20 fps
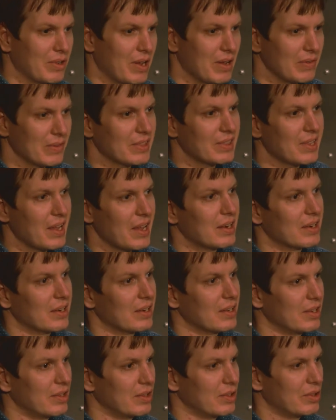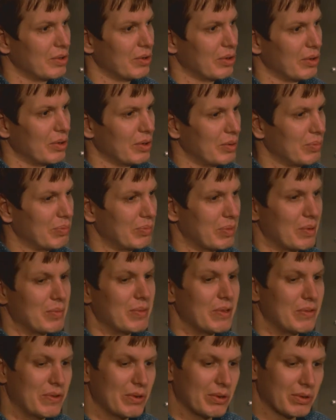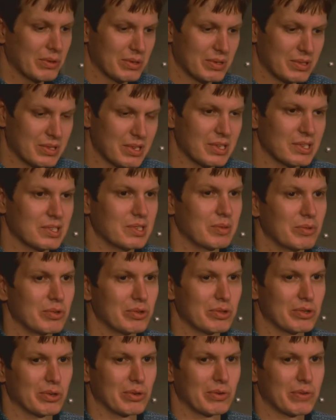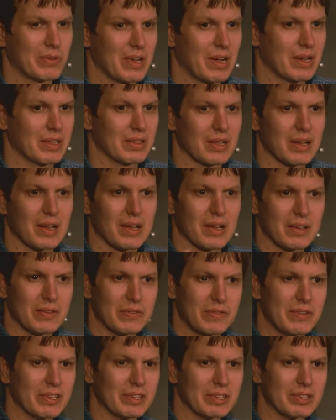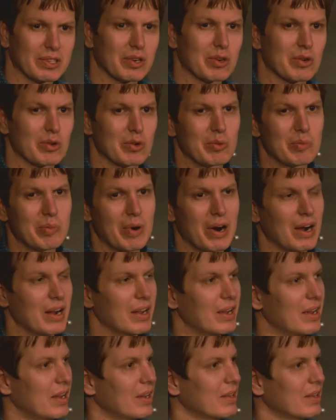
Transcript: If you have a data in your Prometheus system, you sort of can filter, group by,